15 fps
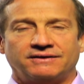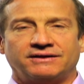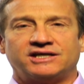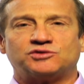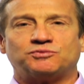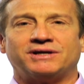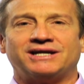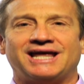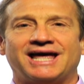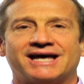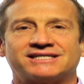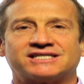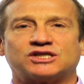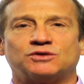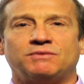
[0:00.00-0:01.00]
It's been
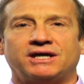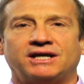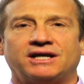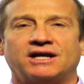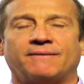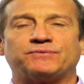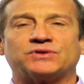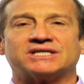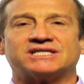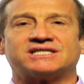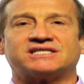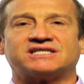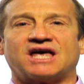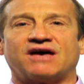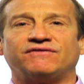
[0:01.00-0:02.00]
estimated up to
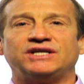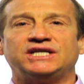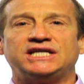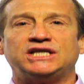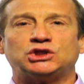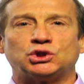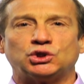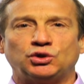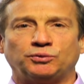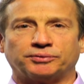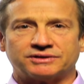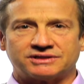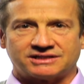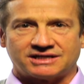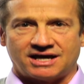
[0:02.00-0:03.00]

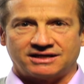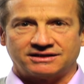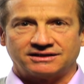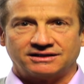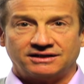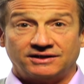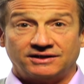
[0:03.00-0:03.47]
72%